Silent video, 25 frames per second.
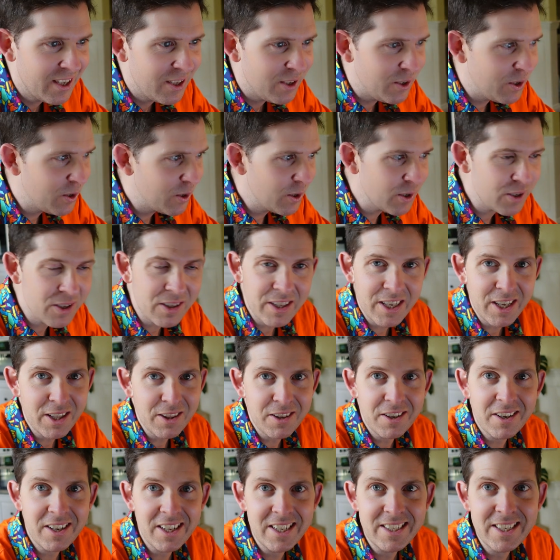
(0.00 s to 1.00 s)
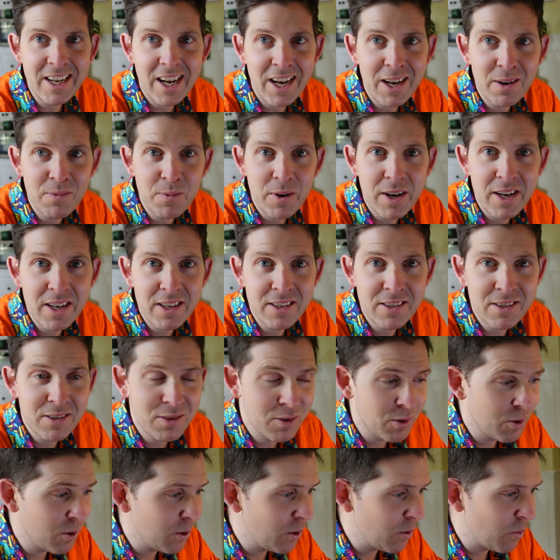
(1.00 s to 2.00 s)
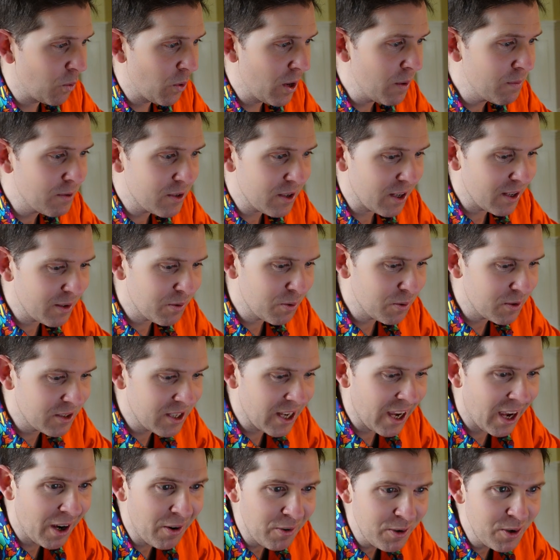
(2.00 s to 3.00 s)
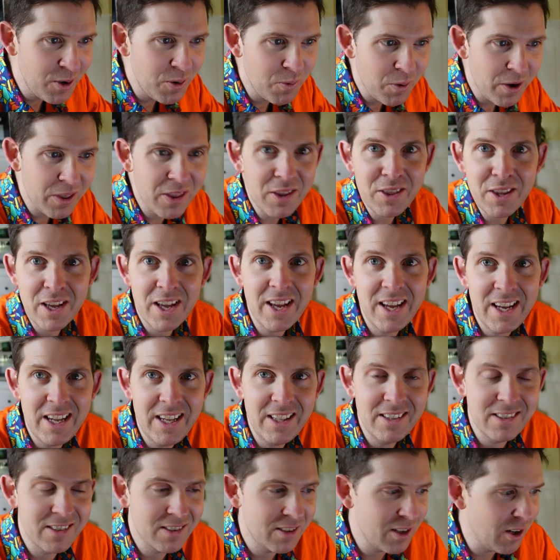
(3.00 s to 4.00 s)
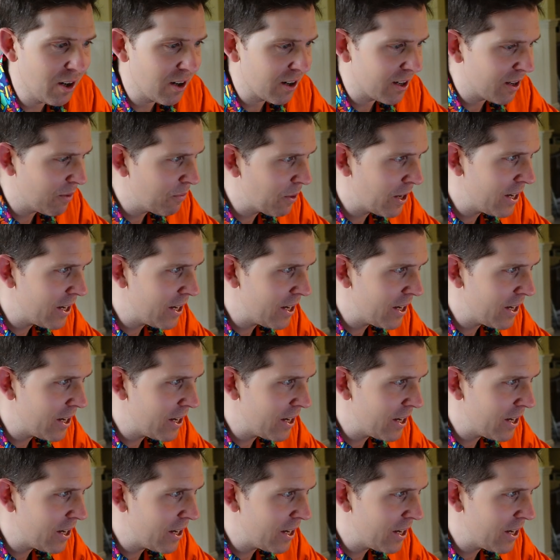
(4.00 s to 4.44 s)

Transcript: usually a lot of these hardware store websites will tell you whether they're in stock. I